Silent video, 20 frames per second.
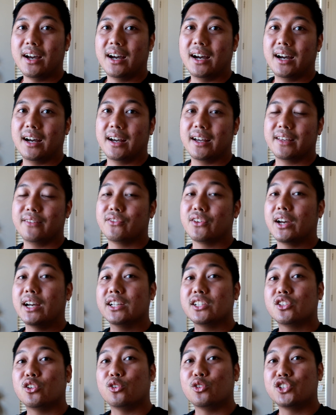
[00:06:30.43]
Uh, if you
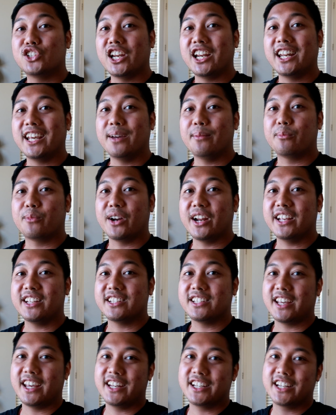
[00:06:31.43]
guys know JDM
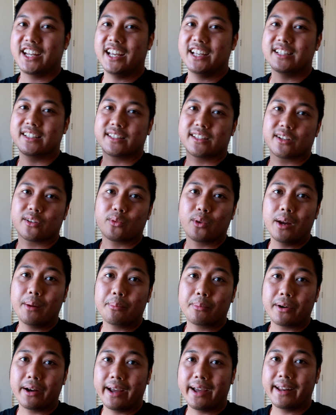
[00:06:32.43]
brands, HKS is a
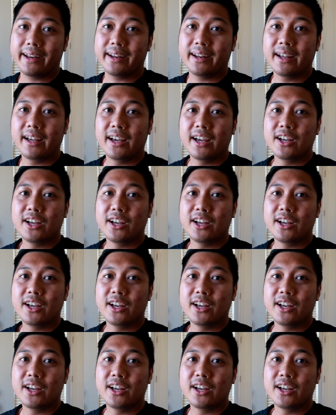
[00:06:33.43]
great brand.